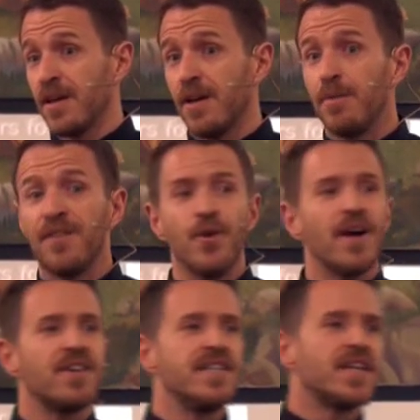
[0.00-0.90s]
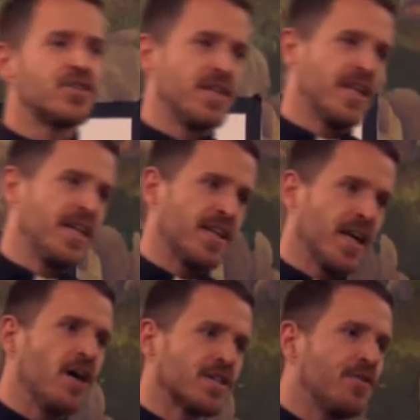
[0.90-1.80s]
But if you have an addiction to anything
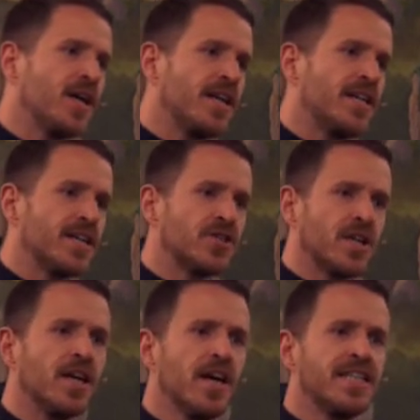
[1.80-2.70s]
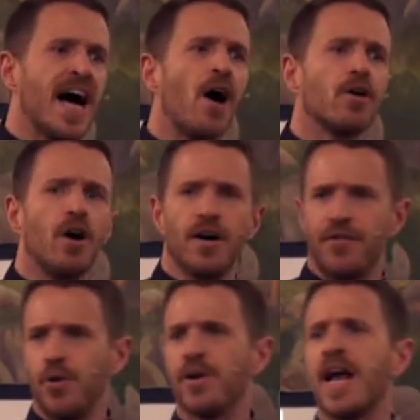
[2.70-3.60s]
else, if you had an addiction to alcohol, if
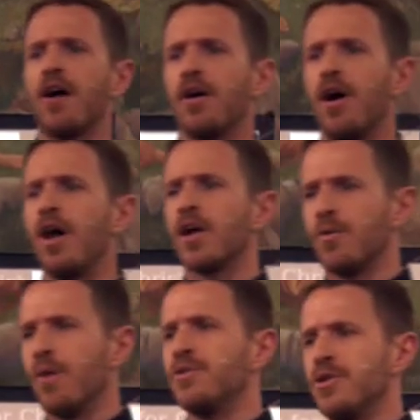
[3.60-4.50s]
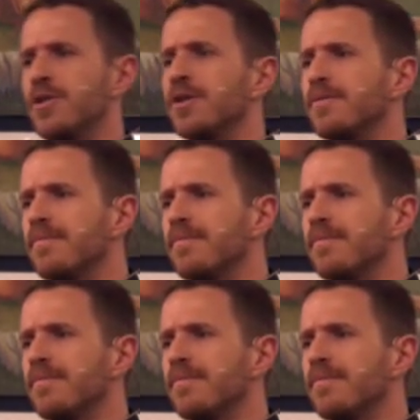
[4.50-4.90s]
you were an alcoholic, what would you do?